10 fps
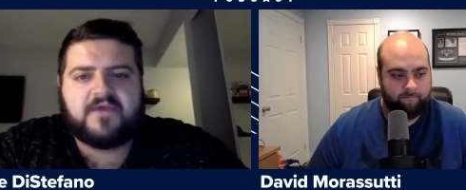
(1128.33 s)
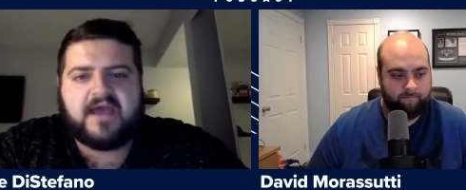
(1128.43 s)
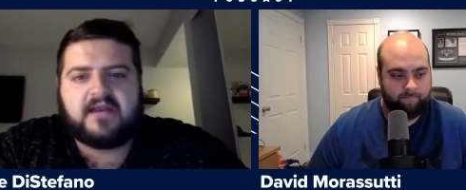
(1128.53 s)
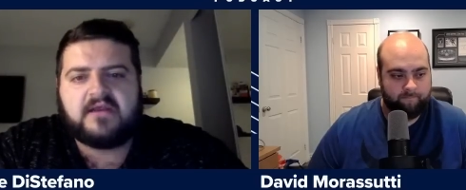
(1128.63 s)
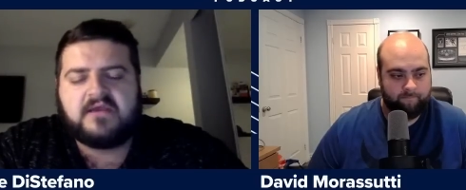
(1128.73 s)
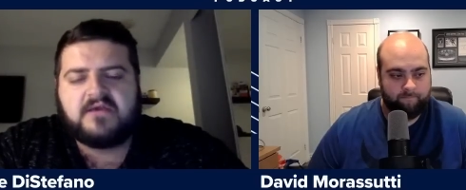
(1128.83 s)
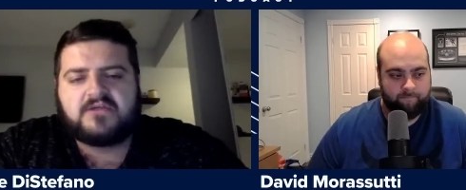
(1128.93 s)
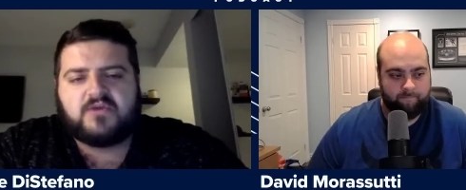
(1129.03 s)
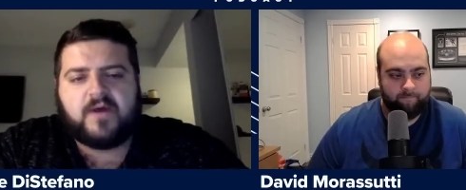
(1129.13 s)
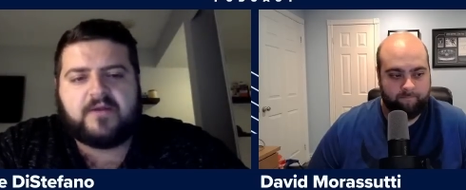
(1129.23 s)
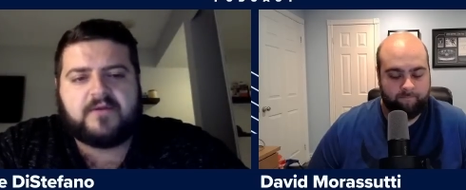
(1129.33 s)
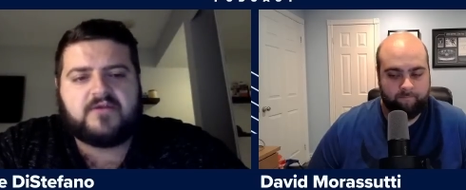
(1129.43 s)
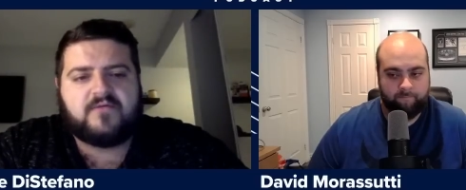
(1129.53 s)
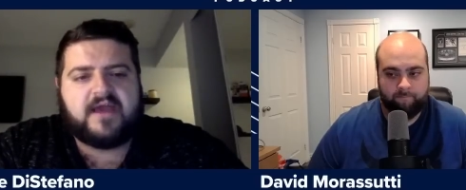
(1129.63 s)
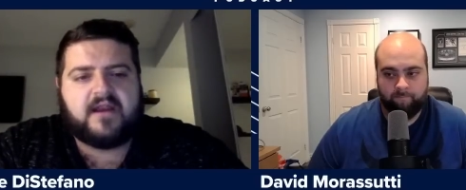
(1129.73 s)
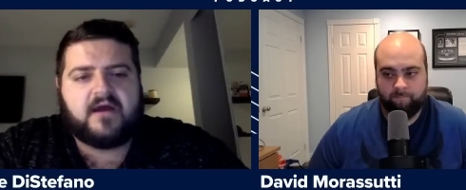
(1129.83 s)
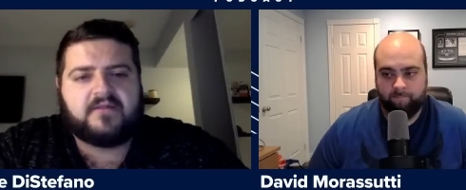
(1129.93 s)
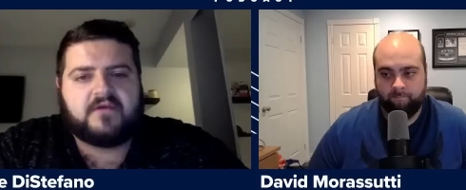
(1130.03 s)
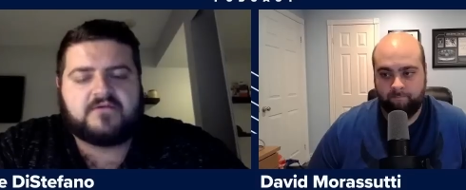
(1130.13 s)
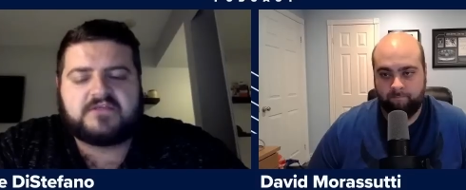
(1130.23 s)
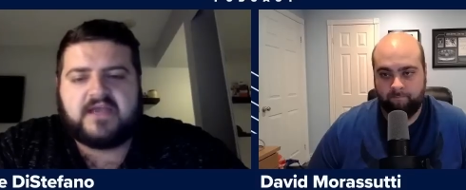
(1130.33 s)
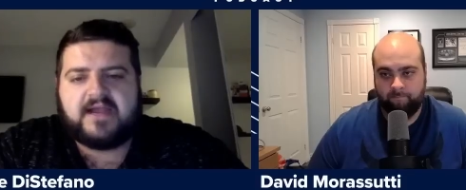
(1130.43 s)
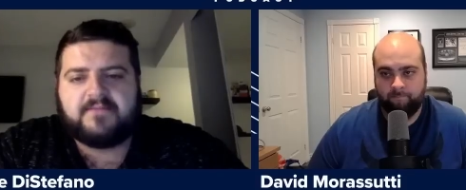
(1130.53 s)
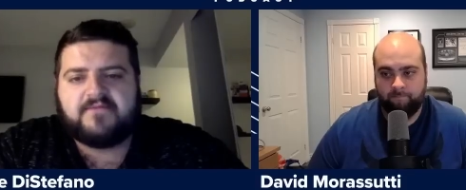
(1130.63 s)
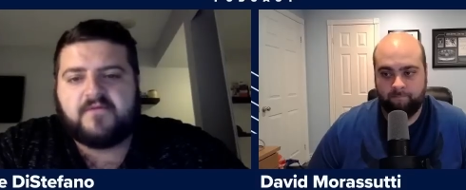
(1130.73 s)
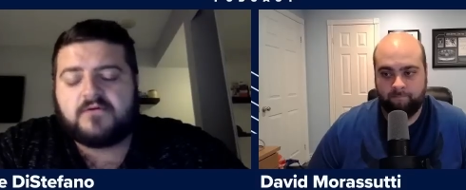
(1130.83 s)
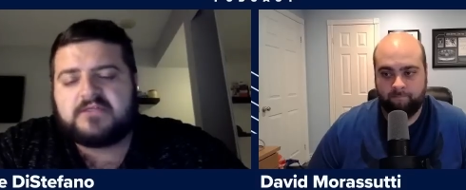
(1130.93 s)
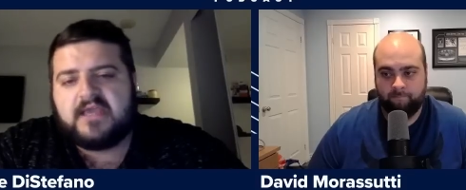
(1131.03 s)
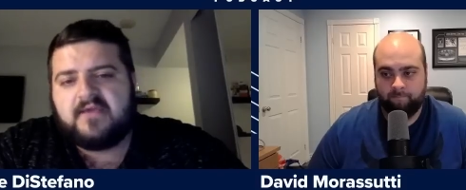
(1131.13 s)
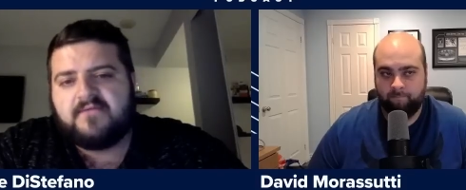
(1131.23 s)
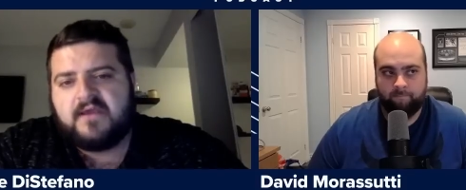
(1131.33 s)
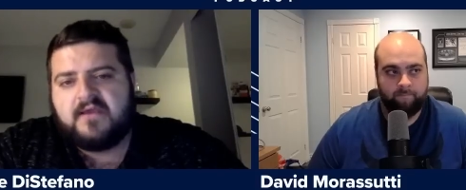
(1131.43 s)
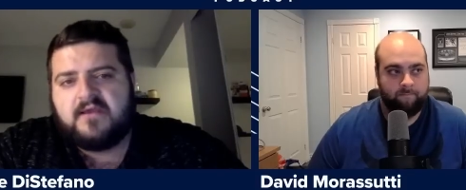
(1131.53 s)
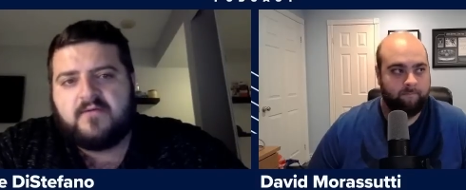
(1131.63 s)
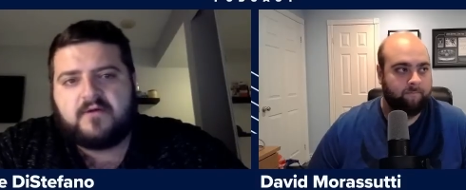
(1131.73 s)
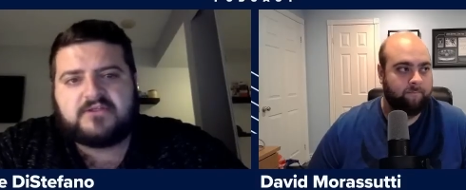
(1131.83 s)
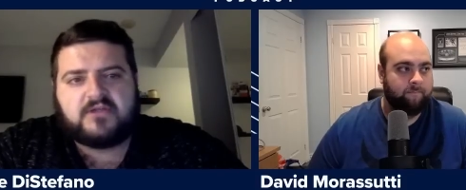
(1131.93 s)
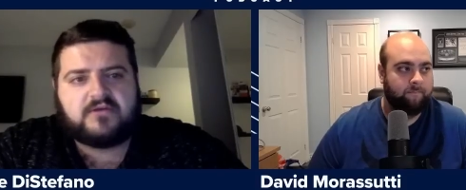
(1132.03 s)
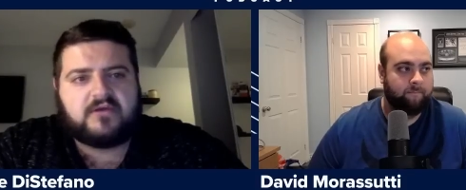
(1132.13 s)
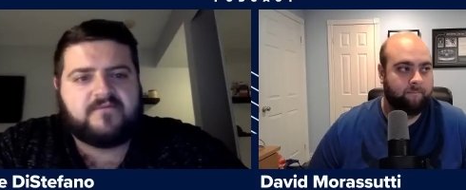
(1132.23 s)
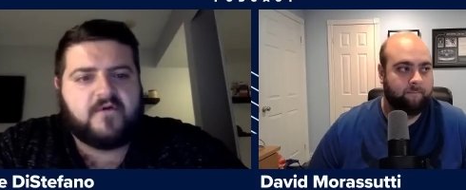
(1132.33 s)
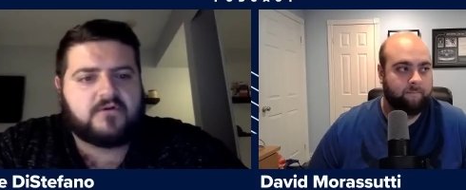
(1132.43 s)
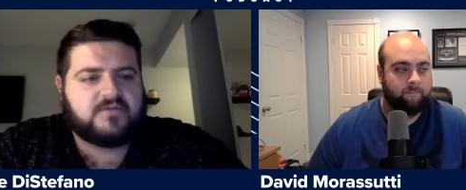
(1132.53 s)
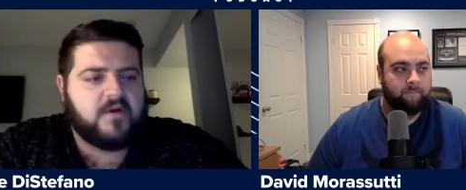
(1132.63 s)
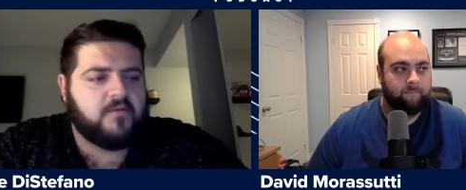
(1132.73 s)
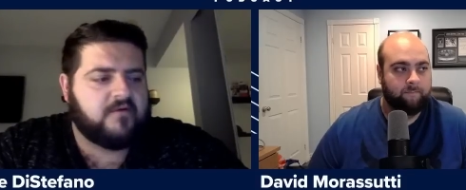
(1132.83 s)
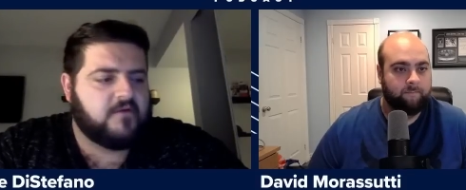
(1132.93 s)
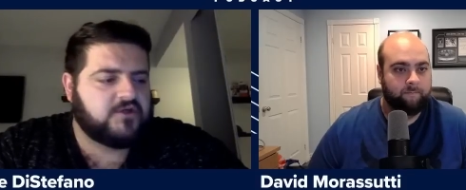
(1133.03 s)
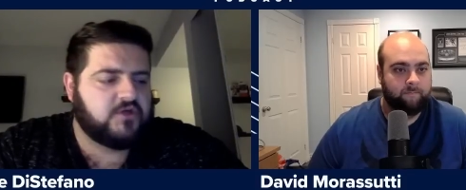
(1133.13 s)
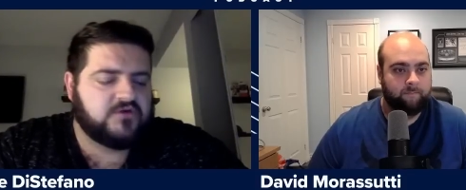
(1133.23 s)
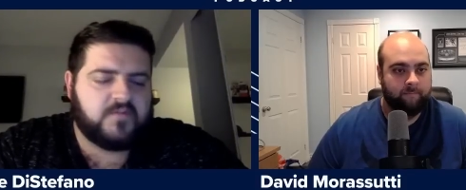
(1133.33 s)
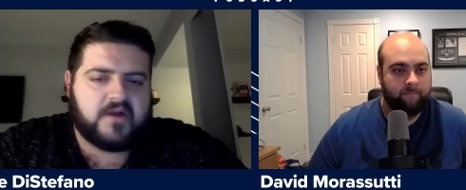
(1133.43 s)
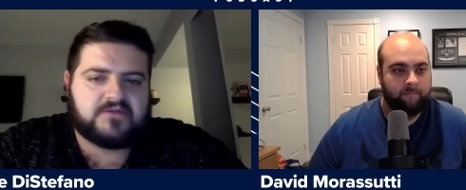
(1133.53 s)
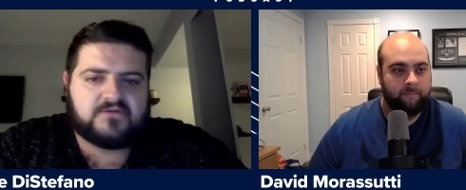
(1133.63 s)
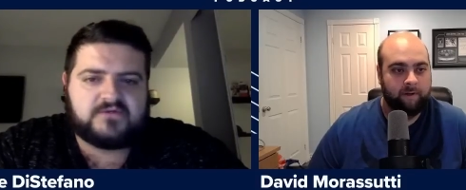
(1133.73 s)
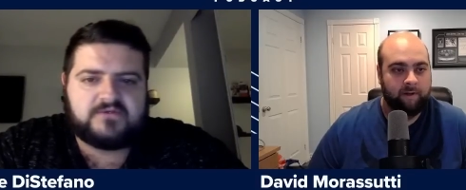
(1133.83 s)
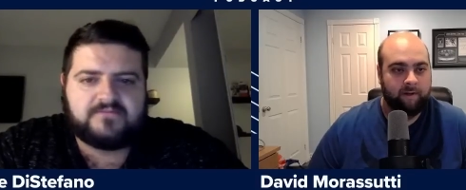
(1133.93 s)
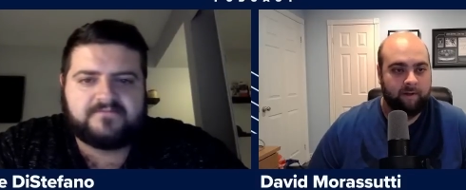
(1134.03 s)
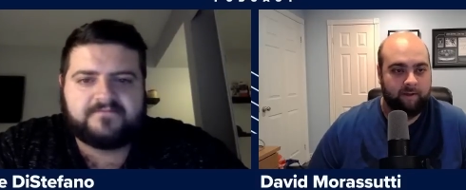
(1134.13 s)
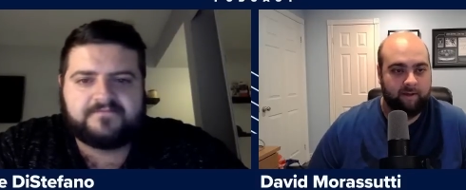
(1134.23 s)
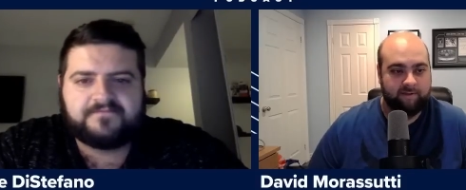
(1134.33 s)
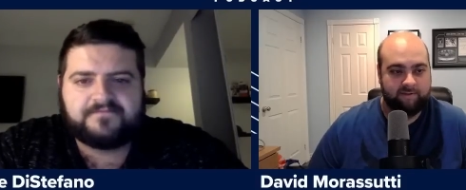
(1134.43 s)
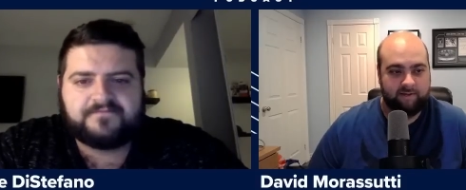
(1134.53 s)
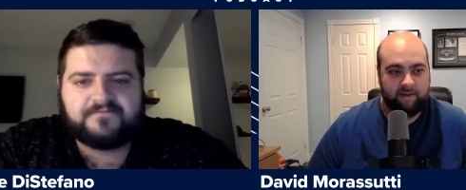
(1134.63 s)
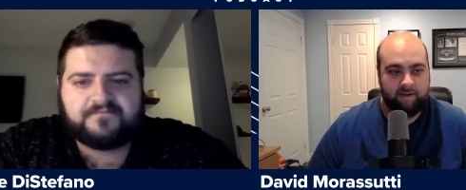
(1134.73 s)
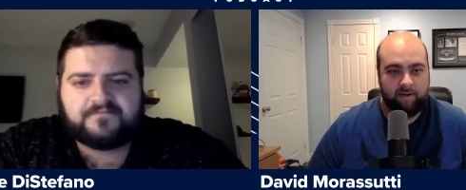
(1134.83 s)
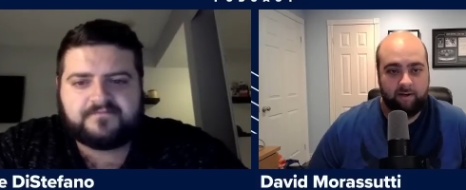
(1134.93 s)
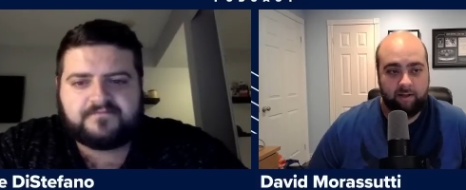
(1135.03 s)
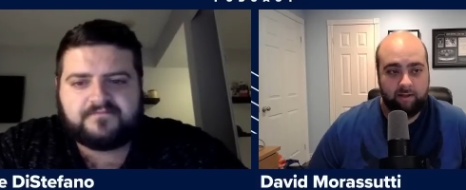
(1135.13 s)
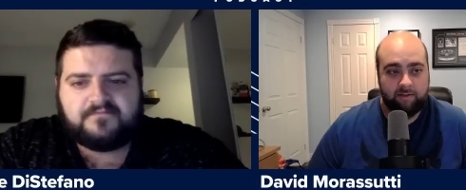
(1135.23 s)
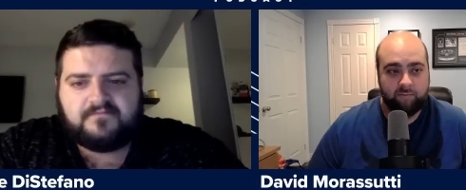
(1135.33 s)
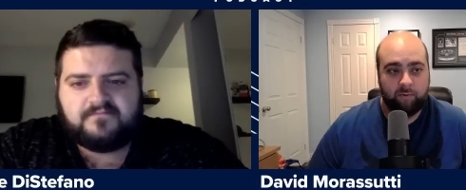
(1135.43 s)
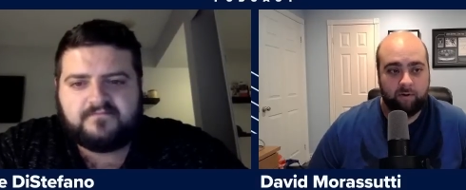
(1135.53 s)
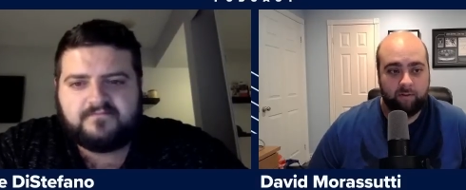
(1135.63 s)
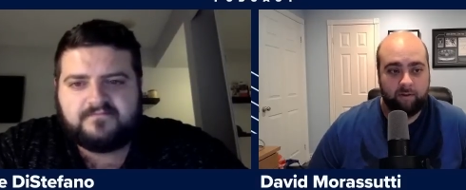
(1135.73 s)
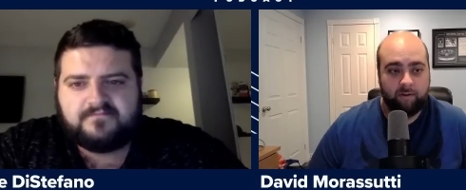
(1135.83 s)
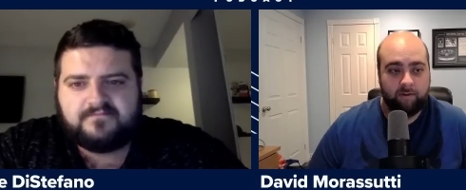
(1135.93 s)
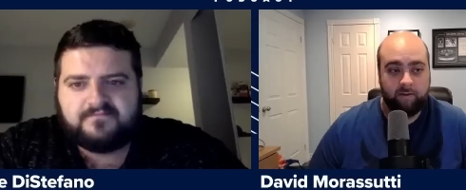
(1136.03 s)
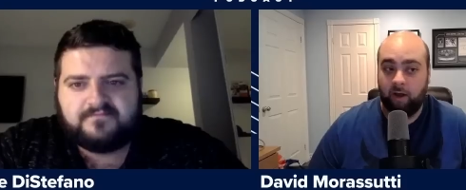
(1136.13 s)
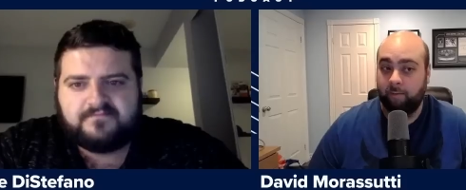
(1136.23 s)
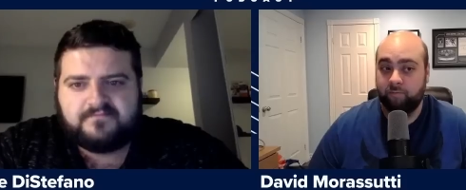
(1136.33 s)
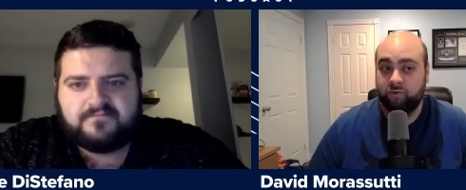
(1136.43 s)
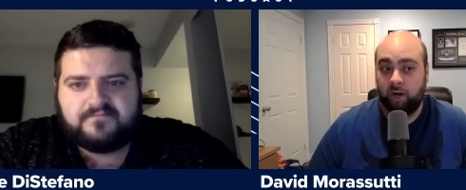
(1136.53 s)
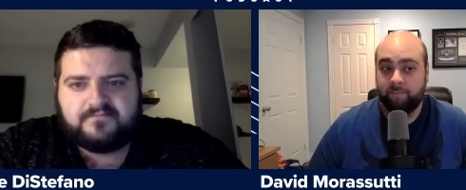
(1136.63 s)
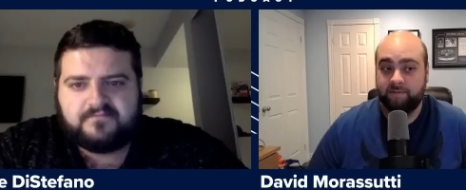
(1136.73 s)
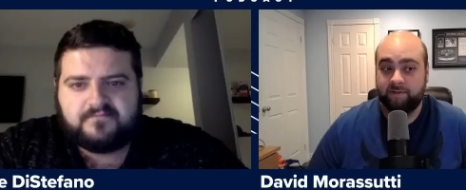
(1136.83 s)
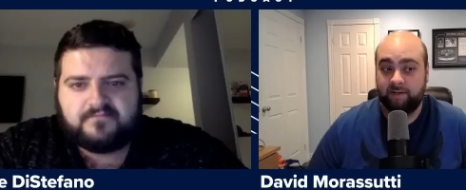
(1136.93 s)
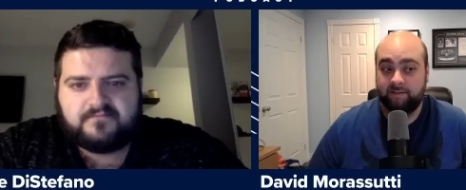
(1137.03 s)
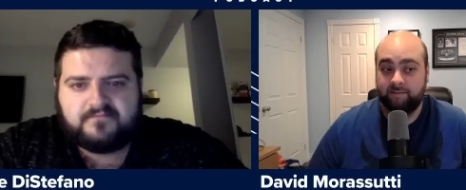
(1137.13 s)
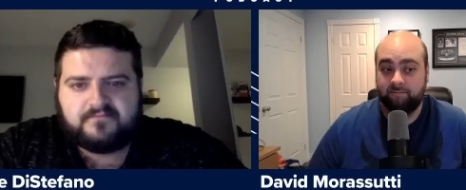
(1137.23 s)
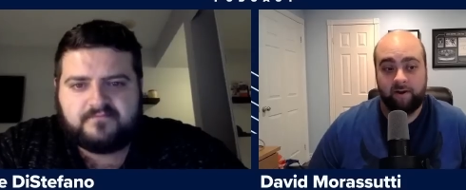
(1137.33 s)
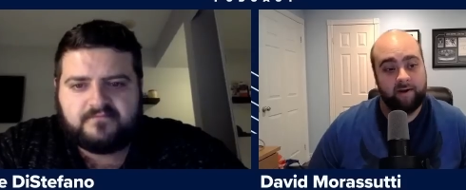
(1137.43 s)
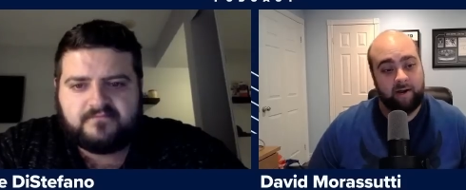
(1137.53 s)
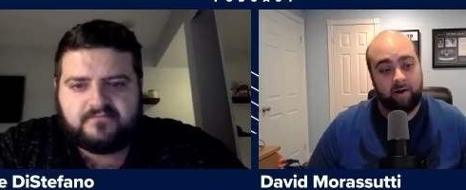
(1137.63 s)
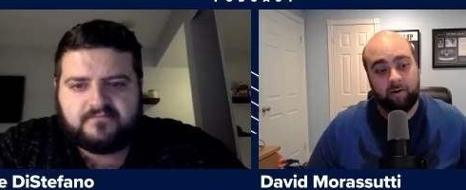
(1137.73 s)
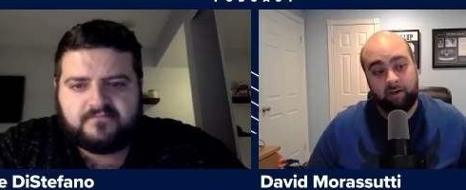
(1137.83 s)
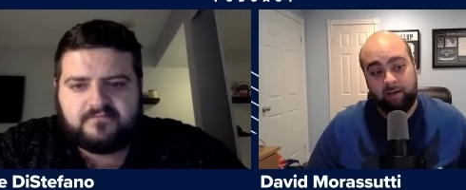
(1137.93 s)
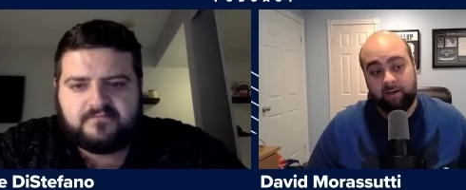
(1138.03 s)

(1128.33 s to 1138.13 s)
Speaker 1: at that. So why don't we do that on the other side? But first, Dave, I want to tell the good folks about one of our show sponsors.
Speaker 2: Yes, and it is one of the top job sites right now in